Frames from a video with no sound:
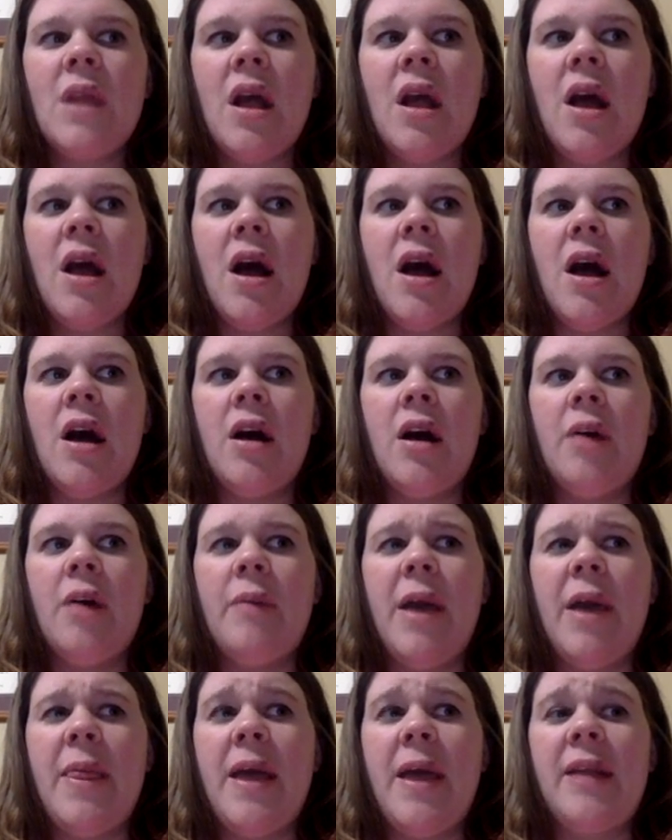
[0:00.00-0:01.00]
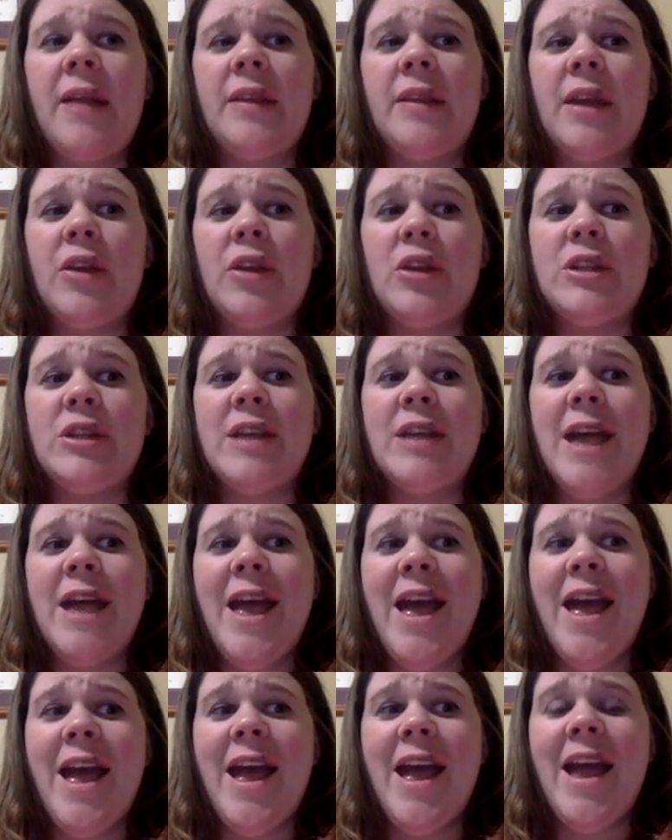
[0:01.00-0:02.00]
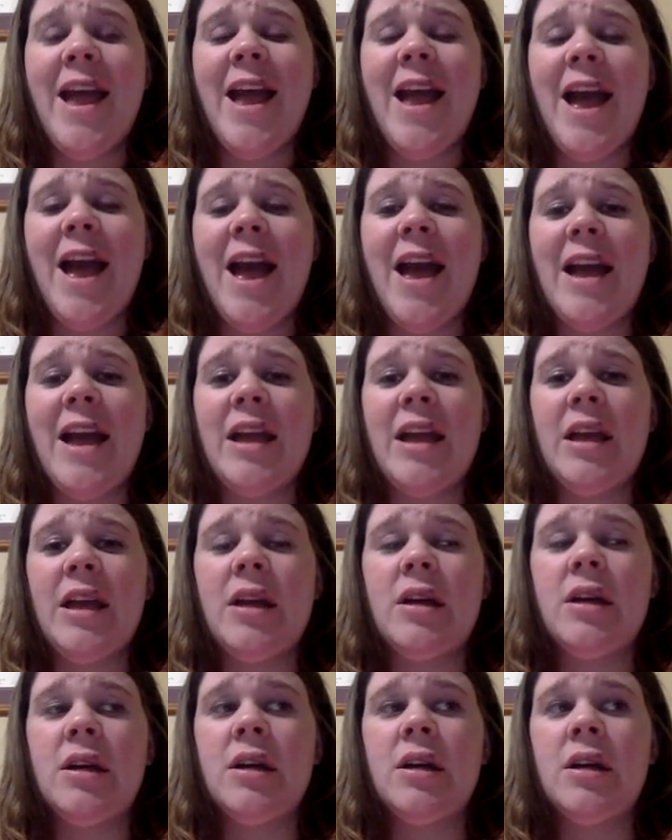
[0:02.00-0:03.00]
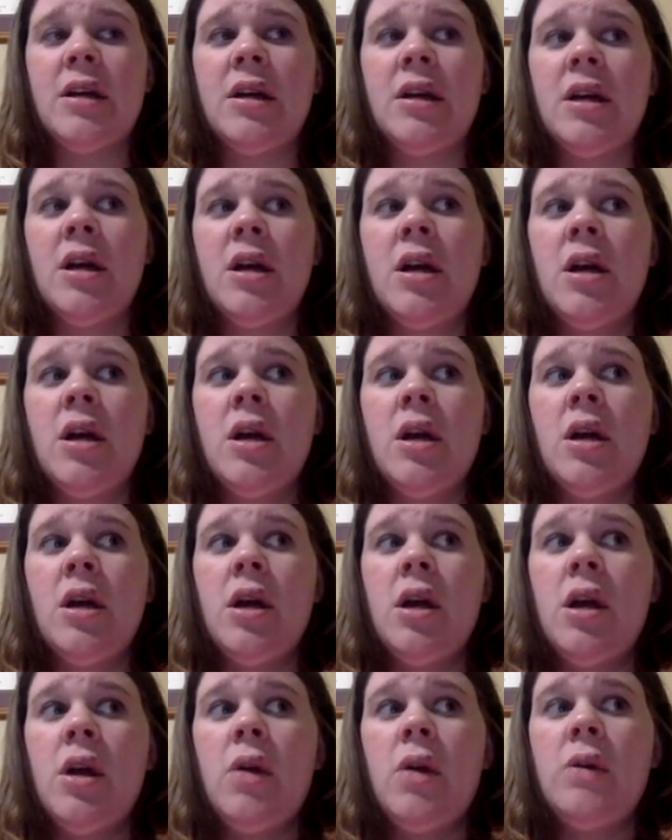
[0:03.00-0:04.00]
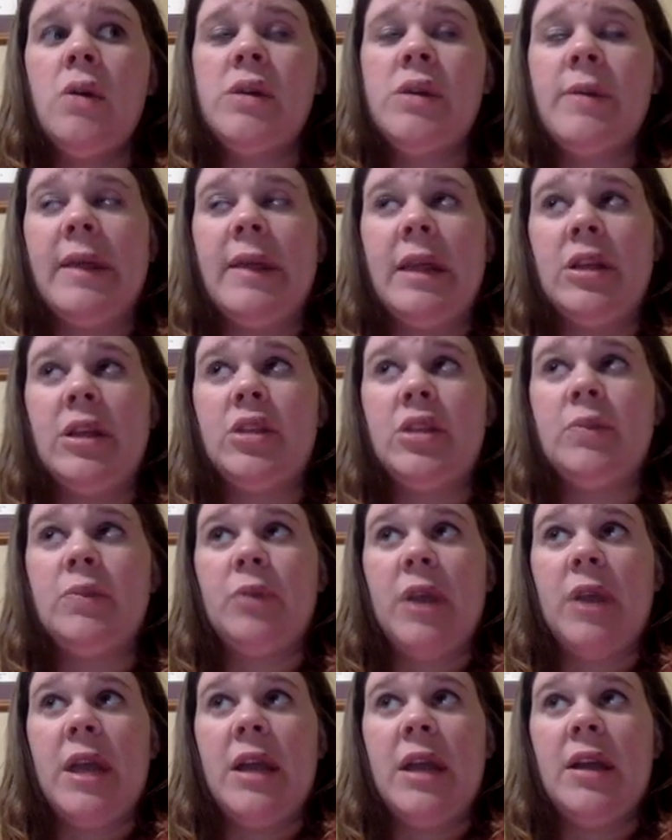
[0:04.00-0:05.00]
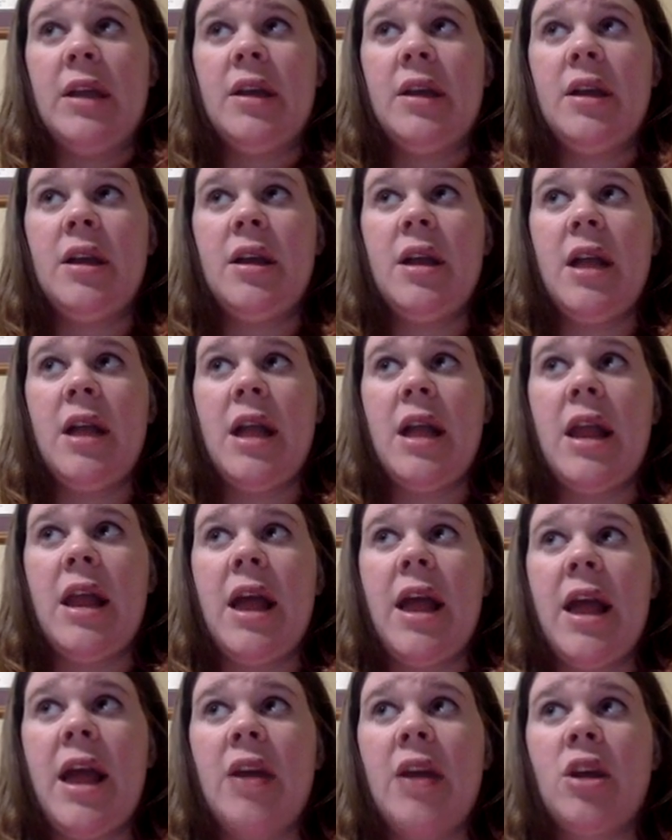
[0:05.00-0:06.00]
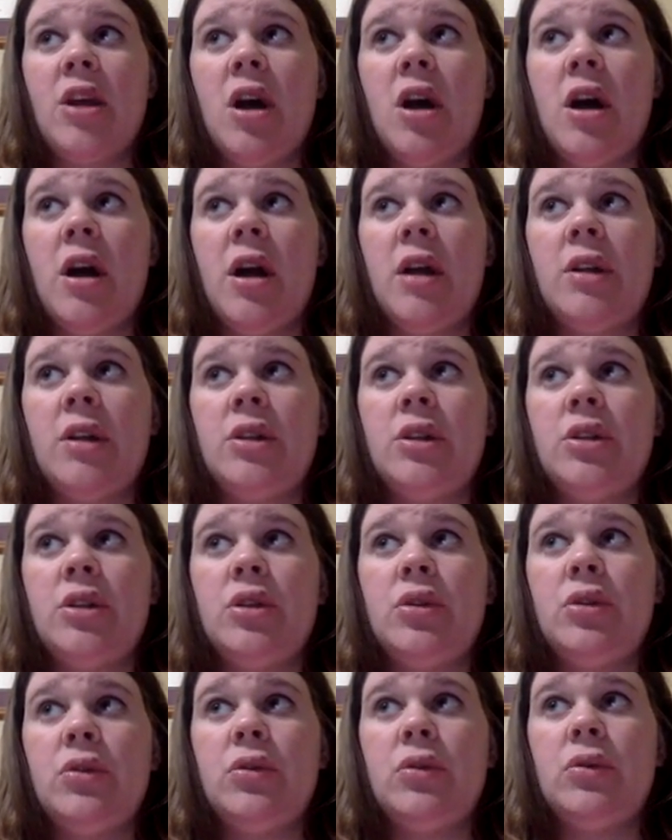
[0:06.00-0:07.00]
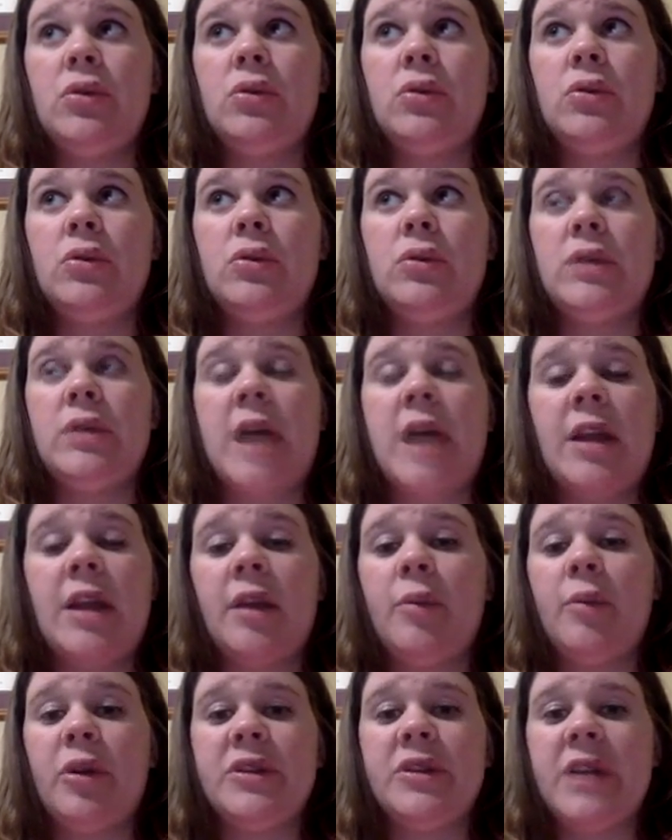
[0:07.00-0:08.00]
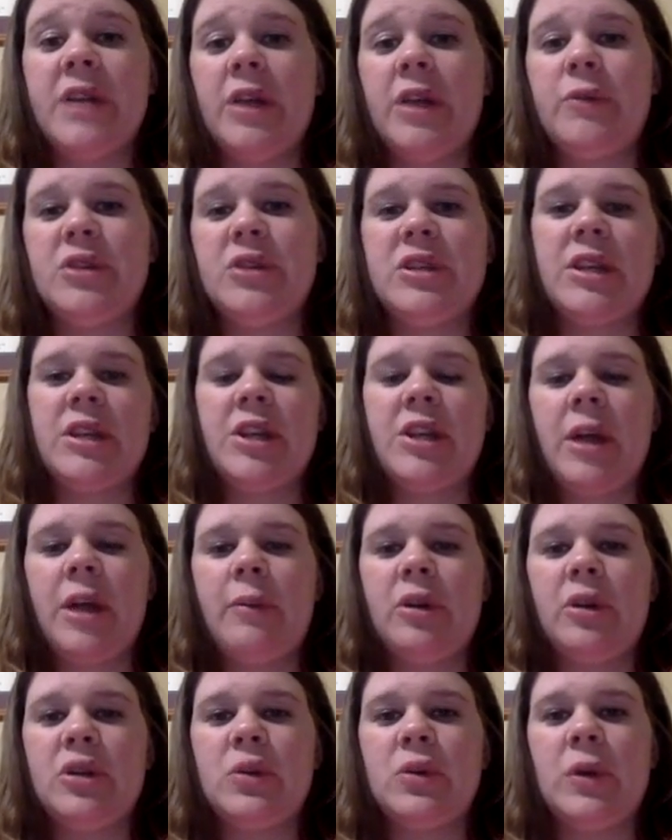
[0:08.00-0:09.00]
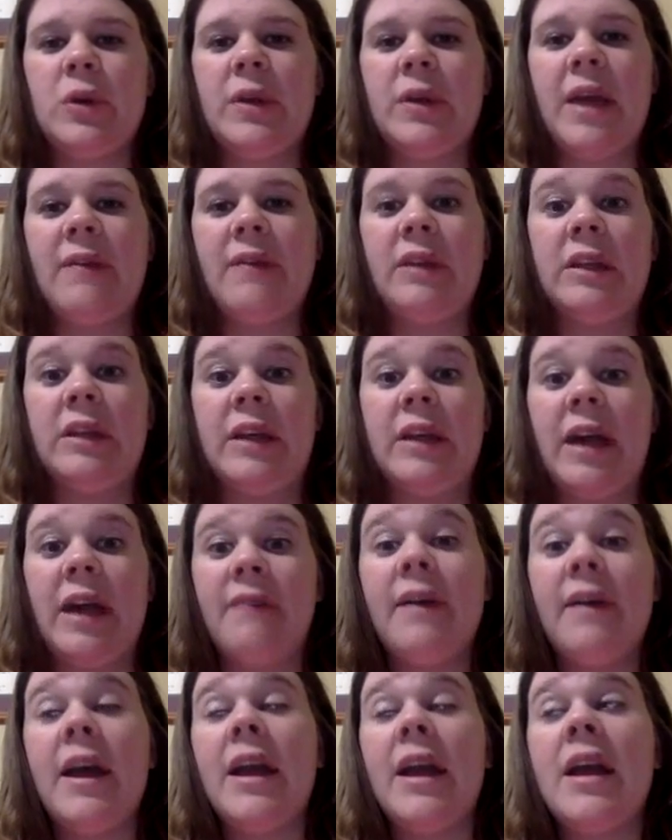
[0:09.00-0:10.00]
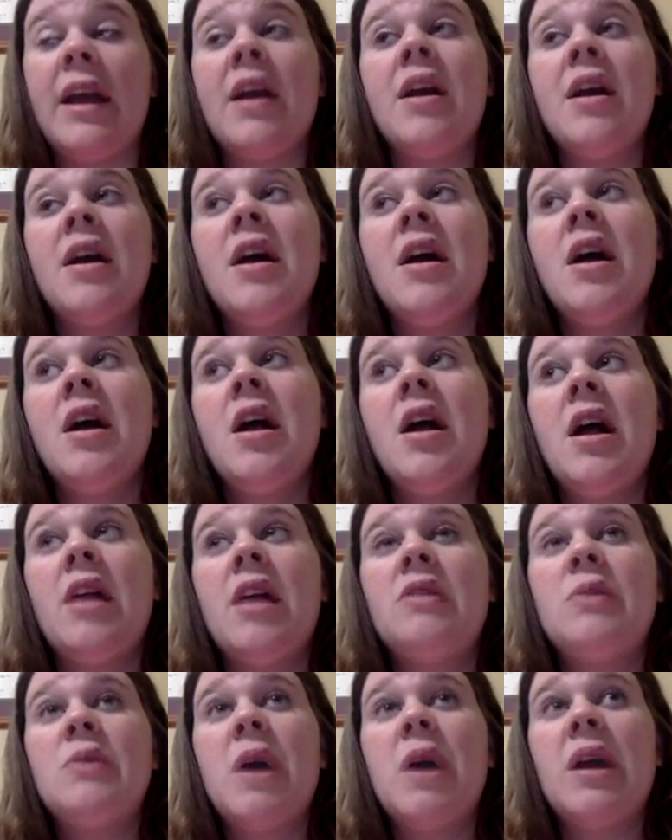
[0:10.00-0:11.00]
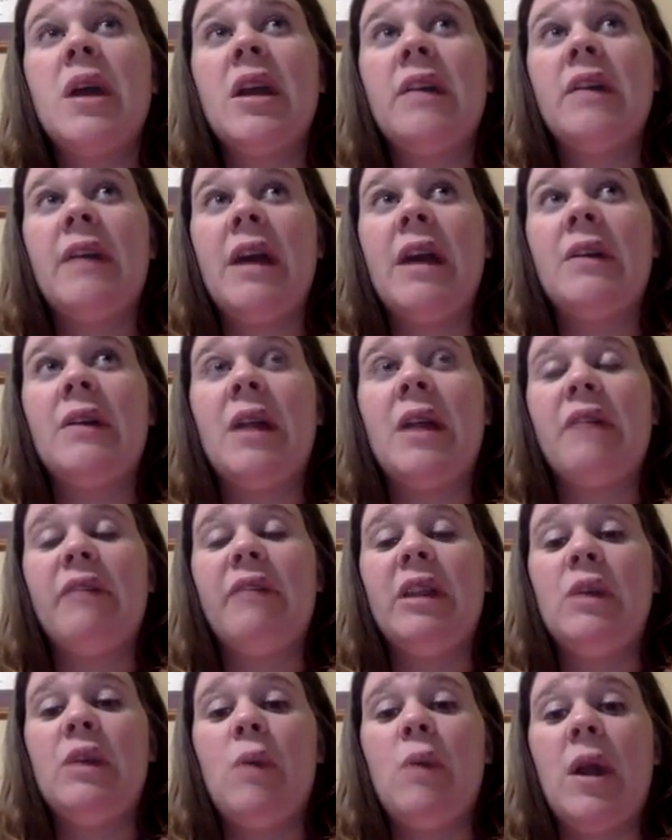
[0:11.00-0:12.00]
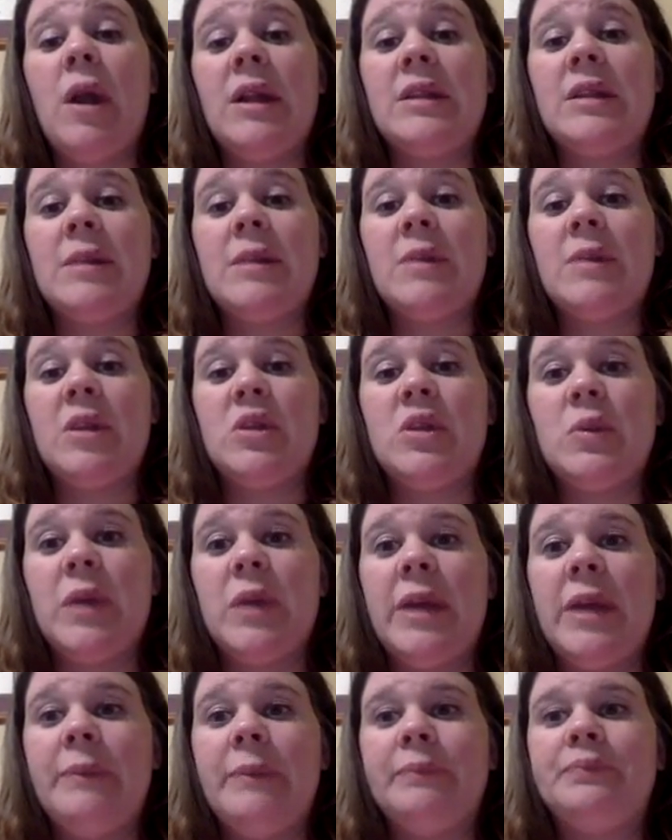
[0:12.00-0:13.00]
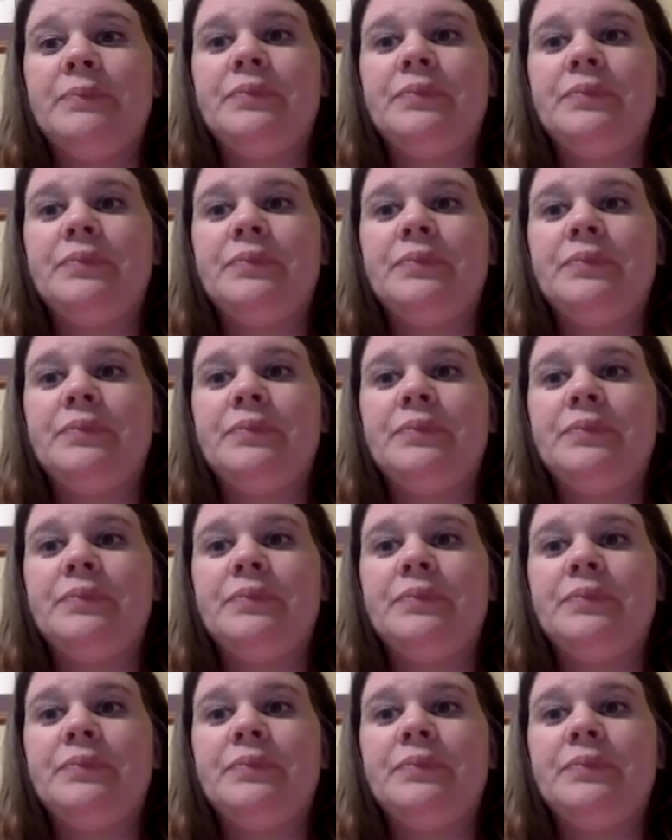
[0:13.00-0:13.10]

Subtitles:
And then the other day, I was on my lunch break, and I had gone to Tatnick Bookseller, which is like a bookstore, and they have a little cafe. And I was walking around, and I really wanted something sweet.